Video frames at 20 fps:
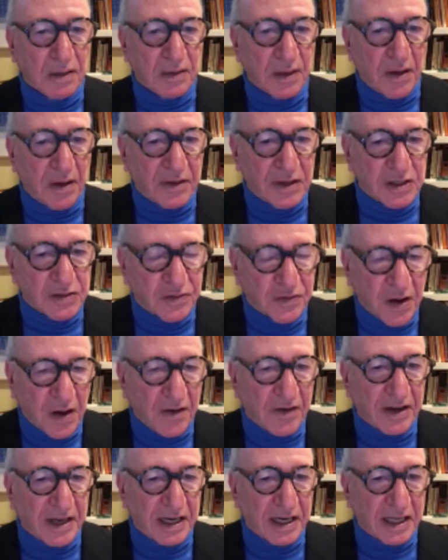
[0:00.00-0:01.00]
there is
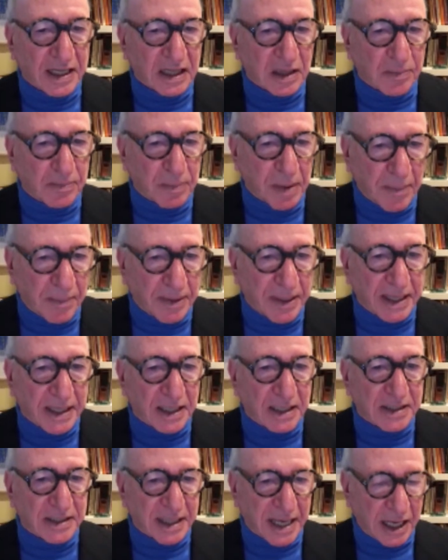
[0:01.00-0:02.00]
very little public
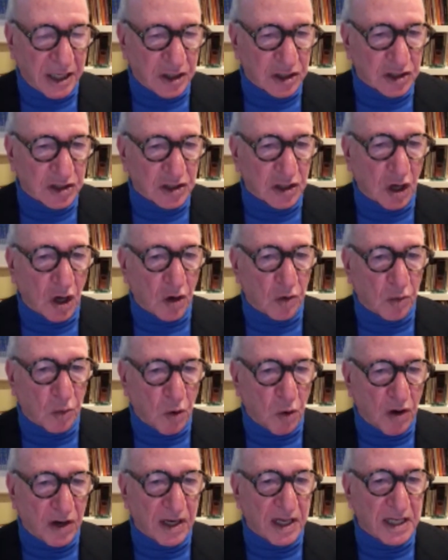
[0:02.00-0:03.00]
attention on
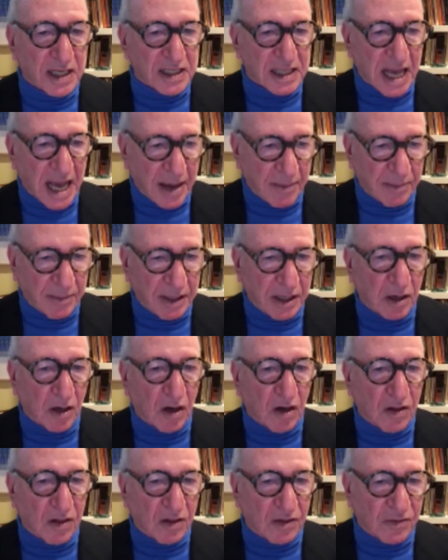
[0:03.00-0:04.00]
what is happening
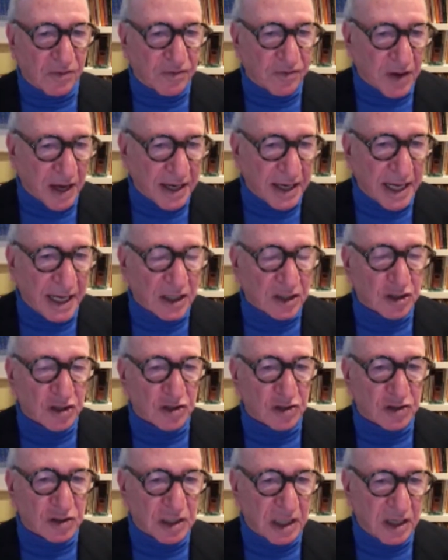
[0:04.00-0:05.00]
on the
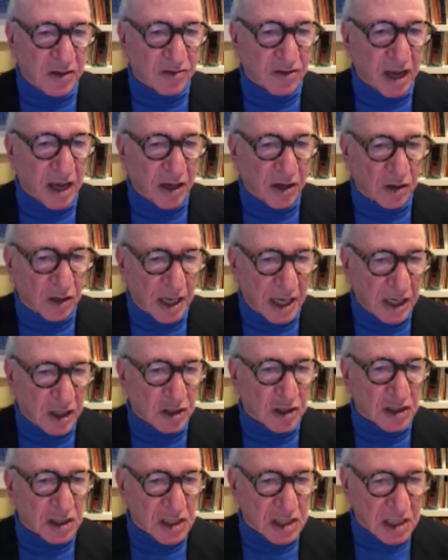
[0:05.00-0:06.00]
financial
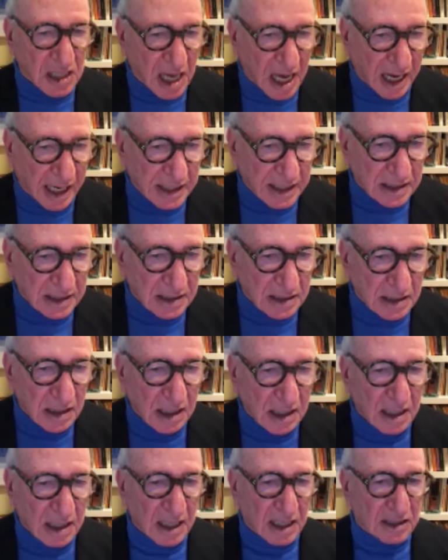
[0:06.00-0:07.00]
deregulation side.
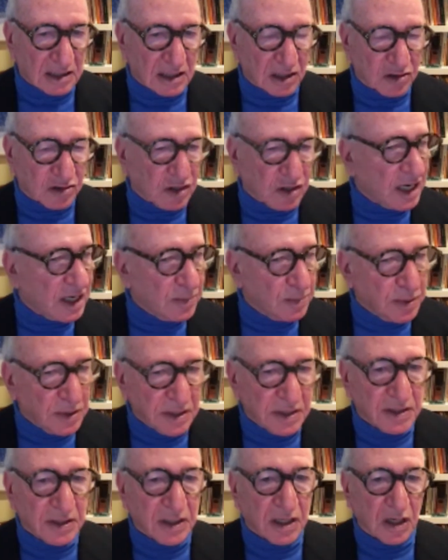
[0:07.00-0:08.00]
As I try to put
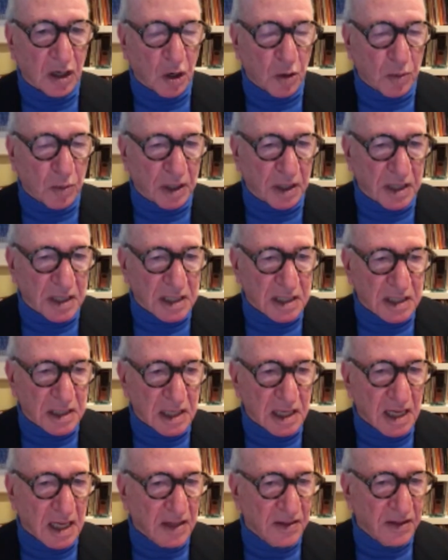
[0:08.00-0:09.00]
in the globalist,
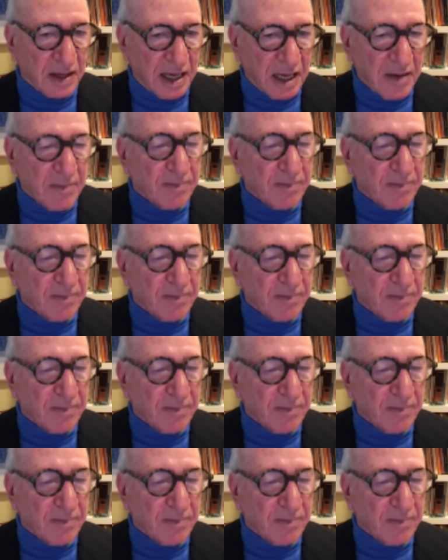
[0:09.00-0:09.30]
the